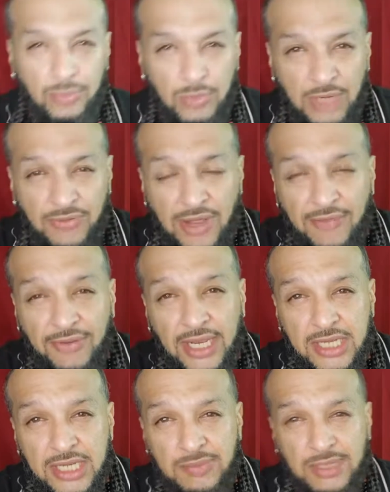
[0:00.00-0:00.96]
If I
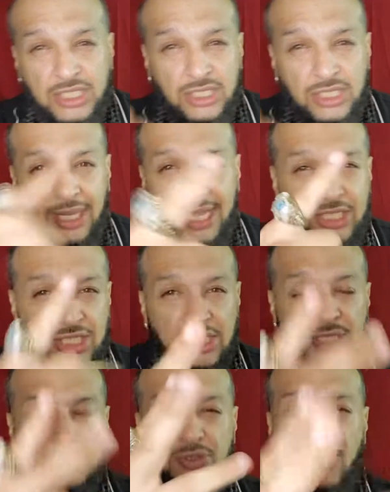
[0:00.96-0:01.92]
forgot to mention, like, share,
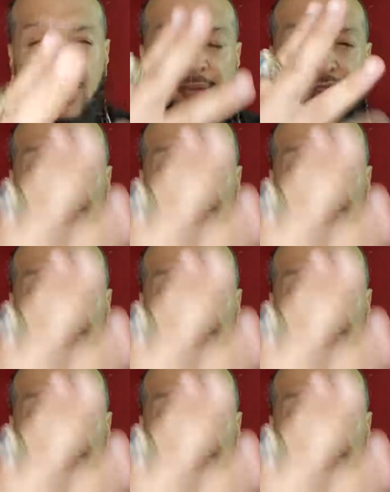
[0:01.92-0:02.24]
subscribe, and